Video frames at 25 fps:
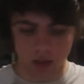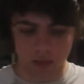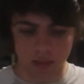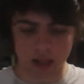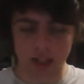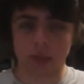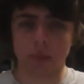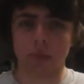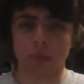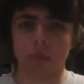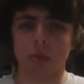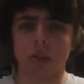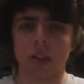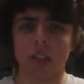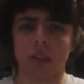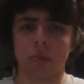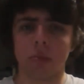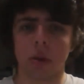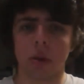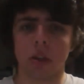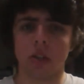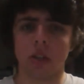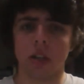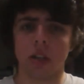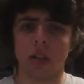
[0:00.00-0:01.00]
It's pretty
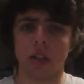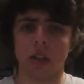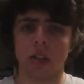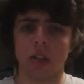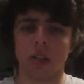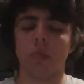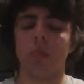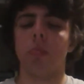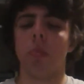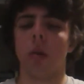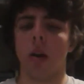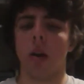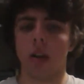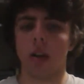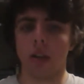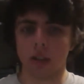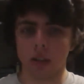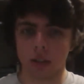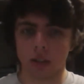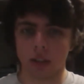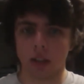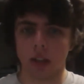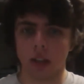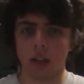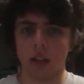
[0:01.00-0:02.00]
specialist, but
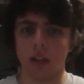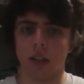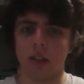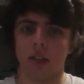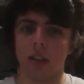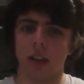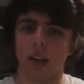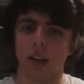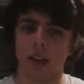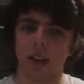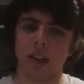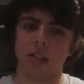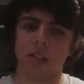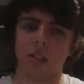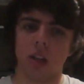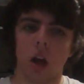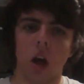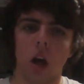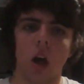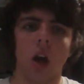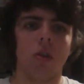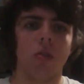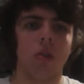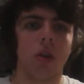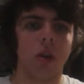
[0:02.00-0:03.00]
the list that
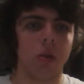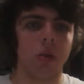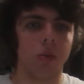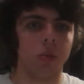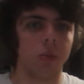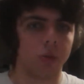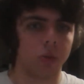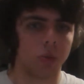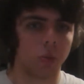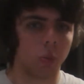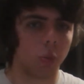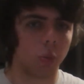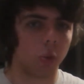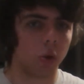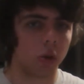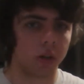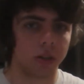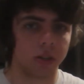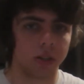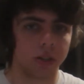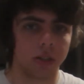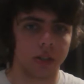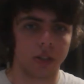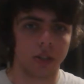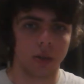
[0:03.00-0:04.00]
I wrote was
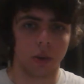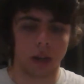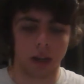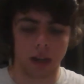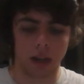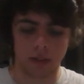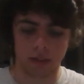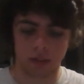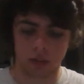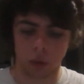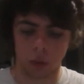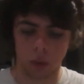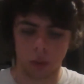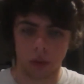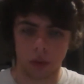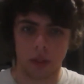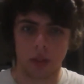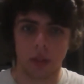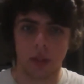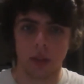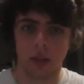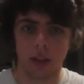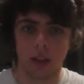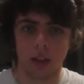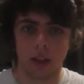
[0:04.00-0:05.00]
worse, so I have gone
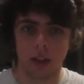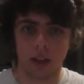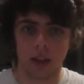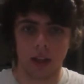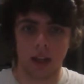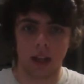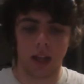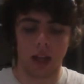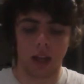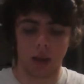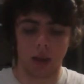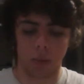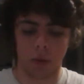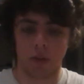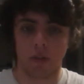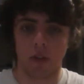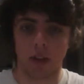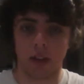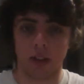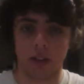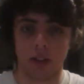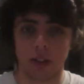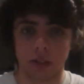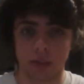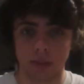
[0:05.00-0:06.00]
with my
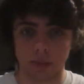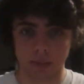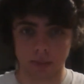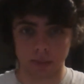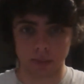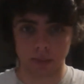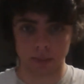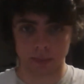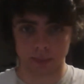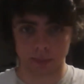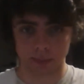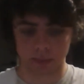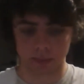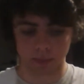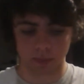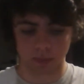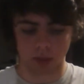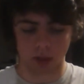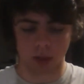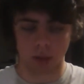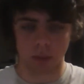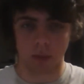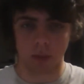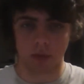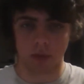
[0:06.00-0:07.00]
friend
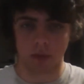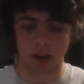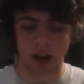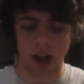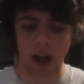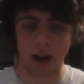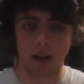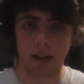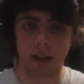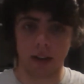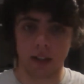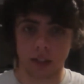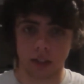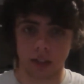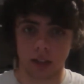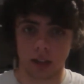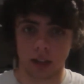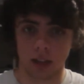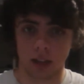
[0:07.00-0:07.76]
Harry's.